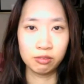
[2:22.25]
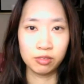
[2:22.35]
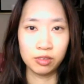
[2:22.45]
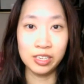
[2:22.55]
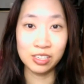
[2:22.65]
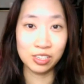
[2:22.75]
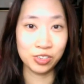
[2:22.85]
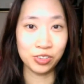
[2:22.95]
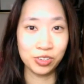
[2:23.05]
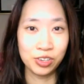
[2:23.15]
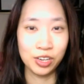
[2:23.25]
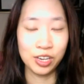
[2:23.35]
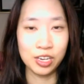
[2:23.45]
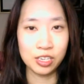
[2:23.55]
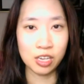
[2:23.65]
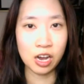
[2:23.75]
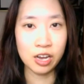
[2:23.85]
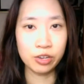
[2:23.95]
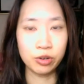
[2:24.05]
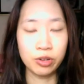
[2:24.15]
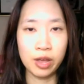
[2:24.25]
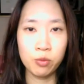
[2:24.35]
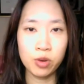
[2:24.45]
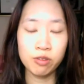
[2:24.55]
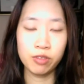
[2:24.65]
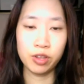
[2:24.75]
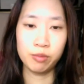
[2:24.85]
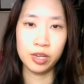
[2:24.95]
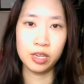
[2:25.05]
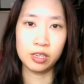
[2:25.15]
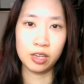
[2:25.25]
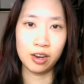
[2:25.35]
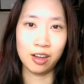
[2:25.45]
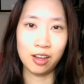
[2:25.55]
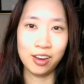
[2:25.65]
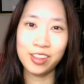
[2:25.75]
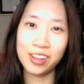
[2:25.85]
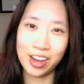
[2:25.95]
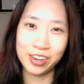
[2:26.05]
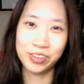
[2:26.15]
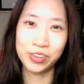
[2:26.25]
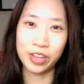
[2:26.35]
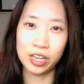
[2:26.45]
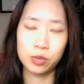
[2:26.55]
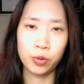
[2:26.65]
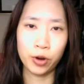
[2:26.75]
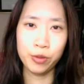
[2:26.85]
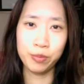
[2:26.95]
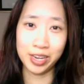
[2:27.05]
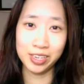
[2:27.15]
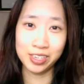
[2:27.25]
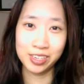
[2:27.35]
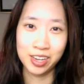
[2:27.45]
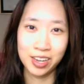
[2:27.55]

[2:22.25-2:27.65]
links to in his article, and one of them is another article that's pro-meat